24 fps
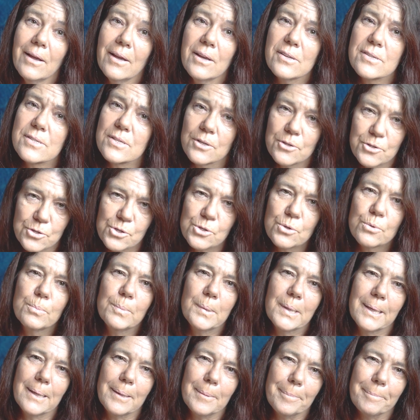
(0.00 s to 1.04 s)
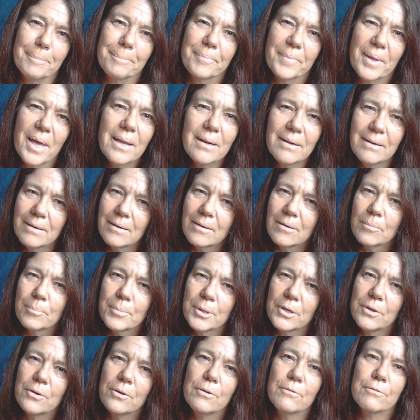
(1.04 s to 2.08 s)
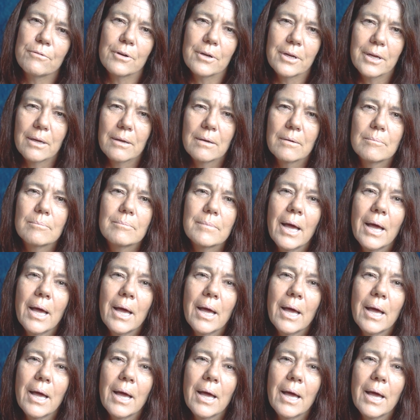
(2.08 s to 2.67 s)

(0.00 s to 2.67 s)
so it should be, and a little bit nerve-wracking.